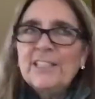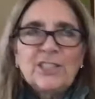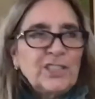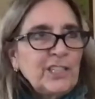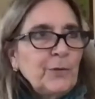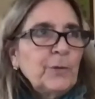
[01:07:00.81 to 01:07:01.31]

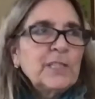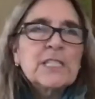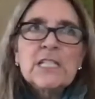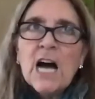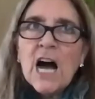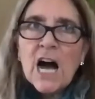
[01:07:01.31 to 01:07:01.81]
she was
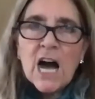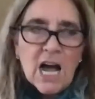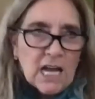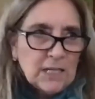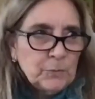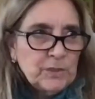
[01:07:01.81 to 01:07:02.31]

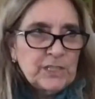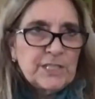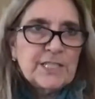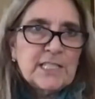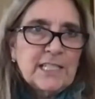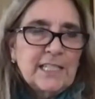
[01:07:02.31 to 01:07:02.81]
not,
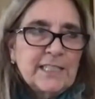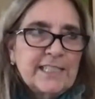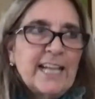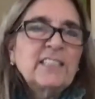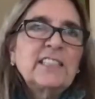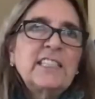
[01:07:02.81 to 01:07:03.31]

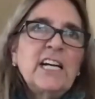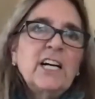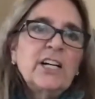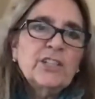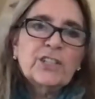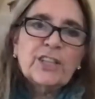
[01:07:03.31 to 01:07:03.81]
that's the
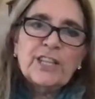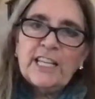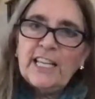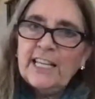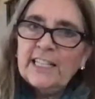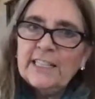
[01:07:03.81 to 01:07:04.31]
other
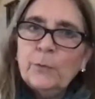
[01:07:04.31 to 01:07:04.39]
thing.